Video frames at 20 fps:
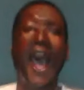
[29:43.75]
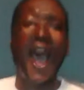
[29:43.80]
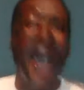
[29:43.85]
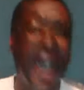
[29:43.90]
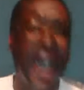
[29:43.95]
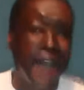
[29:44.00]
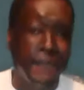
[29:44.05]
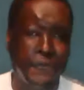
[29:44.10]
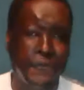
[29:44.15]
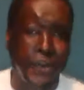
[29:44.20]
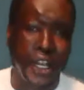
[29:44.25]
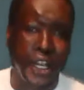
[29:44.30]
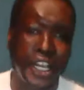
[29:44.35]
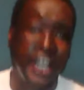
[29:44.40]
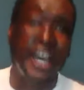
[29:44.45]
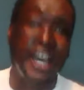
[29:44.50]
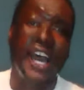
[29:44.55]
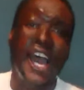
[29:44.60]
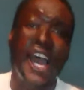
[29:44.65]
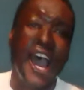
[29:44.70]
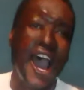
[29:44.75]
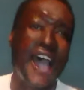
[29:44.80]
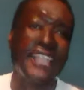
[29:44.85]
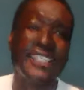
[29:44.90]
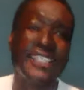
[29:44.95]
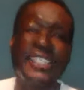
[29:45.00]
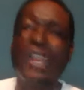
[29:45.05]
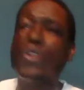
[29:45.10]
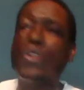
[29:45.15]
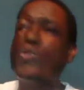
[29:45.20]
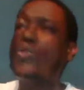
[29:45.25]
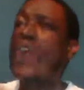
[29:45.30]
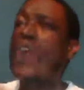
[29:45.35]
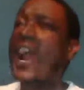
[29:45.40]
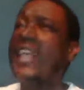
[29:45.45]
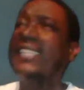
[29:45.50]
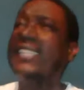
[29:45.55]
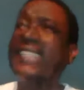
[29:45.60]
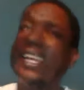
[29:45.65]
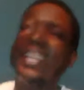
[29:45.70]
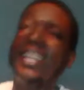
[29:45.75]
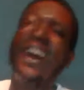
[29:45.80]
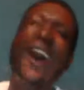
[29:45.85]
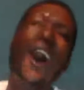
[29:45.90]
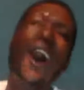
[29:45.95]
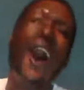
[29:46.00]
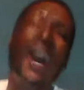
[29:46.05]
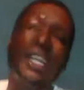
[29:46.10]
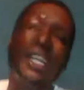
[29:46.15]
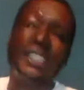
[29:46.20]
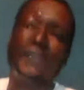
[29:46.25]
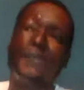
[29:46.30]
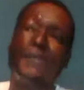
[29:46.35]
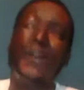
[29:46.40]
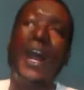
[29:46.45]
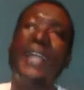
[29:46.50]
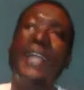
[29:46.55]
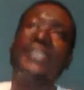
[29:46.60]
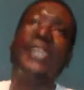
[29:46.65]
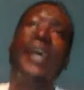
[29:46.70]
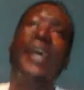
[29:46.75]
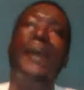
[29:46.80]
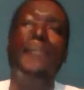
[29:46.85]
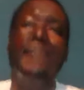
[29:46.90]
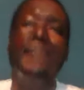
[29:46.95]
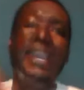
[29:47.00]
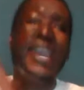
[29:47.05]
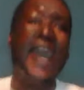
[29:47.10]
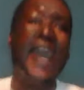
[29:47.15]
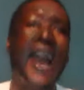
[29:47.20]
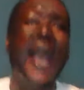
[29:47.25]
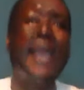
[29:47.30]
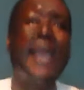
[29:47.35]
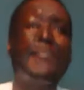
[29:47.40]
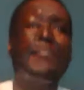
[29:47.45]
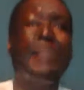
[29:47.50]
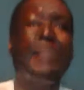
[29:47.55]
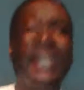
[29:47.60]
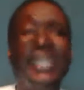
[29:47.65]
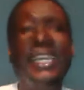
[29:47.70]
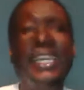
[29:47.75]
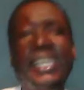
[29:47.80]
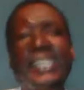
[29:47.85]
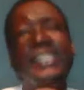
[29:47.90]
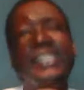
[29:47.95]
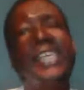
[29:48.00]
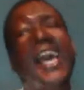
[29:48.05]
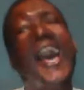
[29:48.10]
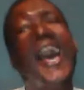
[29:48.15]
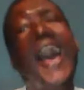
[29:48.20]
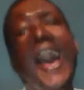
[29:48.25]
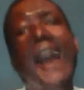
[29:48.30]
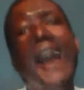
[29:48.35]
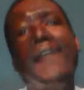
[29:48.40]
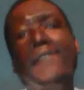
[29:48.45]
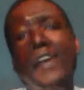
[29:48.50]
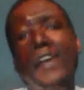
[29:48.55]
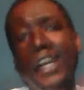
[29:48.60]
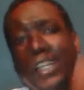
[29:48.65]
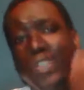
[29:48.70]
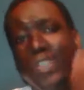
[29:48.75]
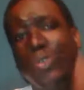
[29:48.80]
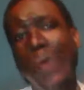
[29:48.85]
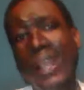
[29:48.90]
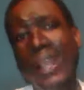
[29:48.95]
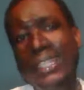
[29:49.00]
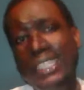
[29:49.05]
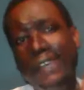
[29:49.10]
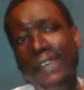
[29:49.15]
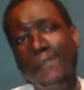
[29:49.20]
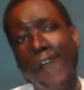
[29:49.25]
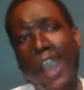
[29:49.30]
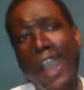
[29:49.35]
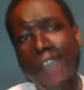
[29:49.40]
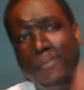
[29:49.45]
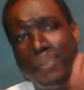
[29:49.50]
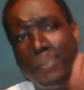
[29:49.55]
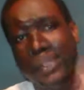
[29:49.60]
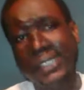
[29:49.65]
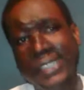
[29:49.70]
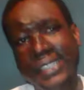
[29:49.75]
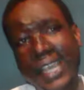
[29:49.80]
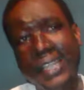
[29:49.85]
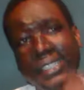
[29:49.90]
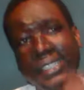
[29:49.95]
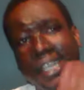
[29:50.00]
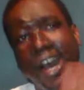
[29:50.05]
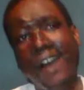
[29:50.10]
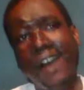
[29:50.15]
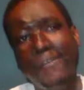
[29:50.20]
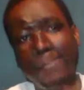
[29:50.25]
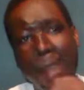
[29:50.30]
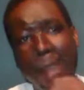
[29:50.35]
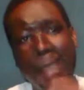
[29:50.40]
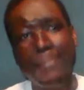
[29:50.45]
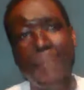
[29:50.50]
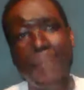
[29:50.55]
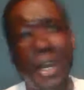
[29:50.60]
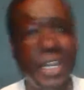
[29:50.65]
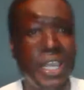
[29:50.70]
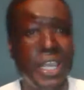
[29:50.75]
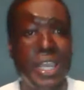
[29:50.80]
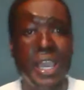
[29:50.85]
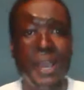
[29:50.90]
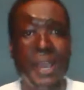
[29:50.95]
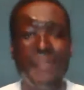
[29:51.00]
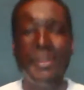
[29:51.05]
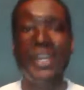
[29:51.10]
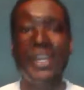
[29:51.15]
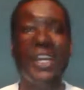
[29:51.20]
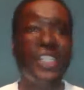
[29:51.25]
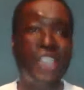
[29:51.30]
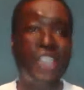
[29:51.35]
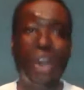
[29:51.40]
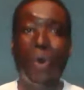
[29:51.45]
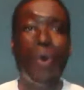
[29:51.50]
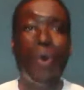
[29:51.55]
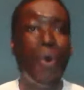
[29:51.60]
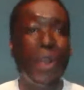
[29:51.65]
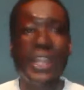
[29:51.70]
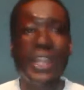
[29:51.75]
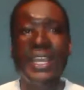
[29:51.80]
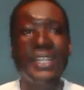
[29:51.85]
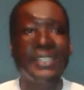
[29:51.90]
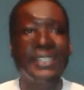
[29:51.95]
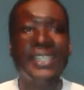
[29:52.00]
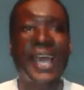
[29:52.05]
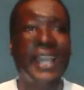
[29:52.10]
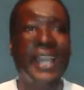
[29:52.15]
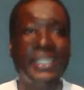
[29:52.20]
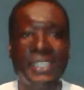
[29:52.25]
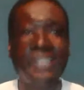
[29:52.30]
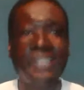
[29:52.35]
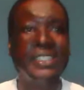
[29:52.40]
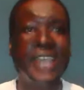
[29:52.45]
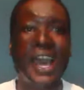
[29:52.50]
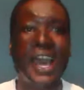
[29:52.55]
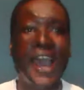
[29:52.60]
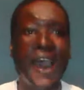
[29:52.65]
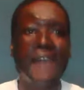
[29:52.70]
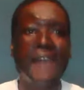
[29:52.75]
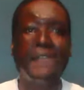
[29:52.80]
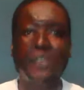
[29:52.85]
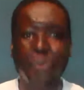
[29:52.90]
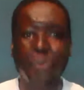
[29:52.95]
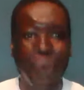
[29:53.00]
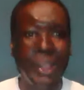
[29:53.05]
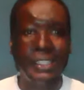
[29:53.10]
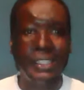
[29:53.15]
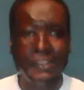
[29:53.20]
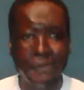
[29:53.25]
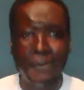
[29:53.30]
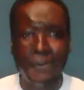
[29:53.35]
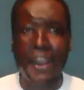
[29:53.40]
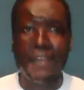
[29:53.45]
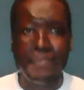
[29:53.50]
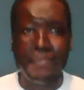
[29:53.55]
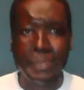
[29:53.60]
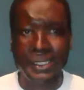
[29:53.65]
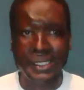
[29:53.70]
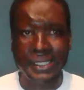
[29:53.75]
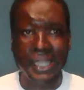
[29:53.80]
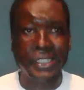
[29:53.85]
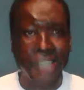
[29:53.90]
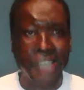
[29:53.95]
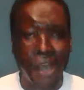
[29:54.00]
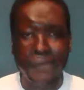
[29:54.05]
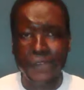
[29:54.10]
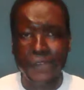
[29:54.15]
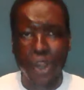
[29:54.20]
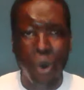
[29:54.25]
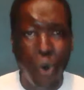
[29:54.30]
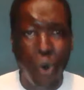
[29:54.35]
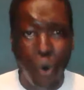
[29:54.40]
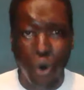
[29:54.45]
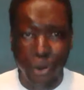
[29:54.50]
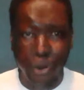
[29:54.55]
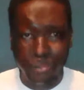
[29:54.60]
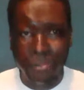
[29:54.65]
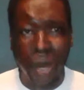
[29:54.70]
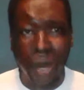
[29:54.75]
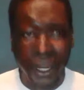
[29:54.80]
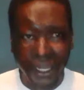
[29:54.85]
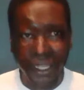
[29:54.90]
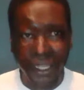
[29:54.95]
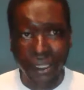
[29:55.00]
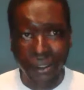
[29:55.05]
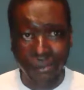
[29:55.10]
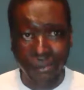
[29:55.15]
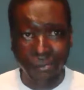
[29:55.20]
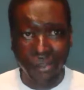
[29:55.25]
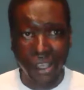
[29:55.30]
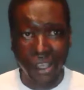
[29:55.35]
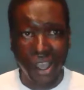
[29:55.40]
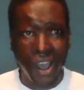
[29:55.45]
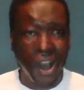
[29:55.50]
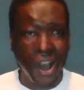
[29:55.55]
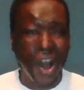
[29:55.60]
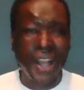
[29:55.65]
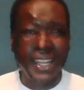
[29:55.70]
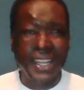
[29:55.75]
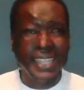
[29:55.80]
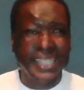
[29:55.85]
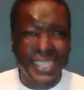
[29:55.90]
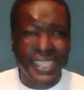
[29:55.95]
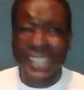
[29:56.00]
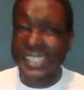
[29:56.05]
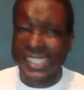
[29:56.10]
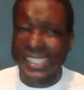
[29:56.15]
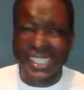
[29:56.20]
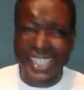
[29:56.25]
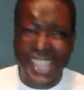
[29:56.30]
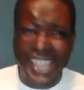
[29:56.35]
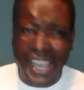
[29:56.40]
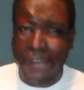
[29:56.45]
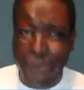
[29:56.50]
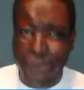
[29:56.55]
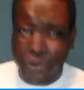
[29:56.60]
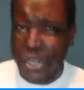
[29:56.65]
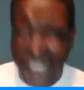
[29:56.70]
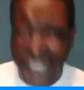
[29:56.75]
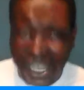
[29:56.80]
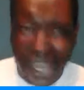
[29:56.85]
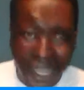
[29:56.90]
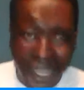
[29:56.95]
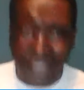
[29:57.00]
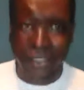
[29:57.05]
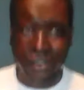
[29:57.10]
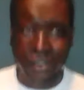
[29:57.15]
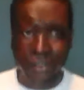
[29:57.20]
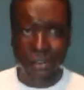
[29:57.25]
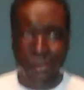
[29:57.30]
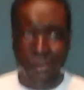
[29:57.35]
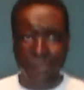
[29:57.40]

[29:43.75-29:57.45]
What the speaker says: Africa has to write and ask France, may I please have 25% of my money, because you're only entitled to have 25% of your own money. All you think slavery done?